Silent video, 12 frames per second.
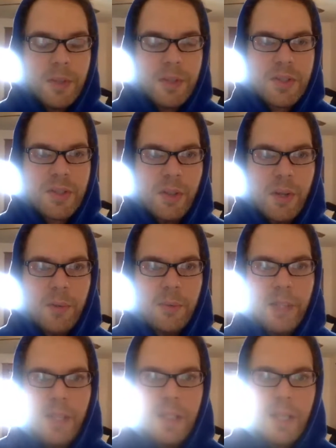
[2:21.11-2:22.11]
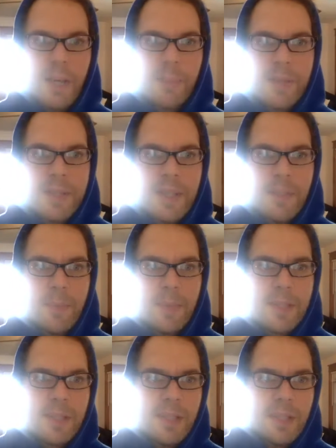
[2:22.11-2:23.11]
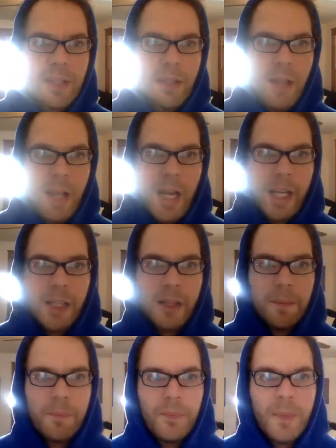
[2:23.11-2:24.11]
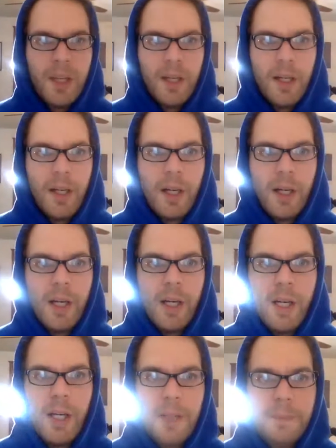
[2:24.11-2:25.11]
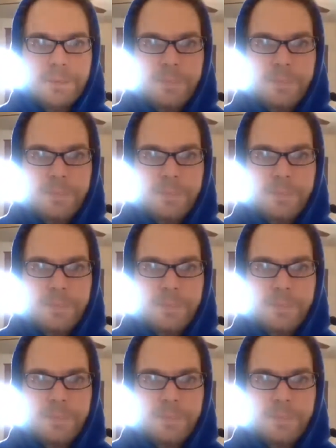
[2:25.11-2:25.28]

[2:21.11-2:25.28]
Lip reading: slowly yet precipitously decline. Uh,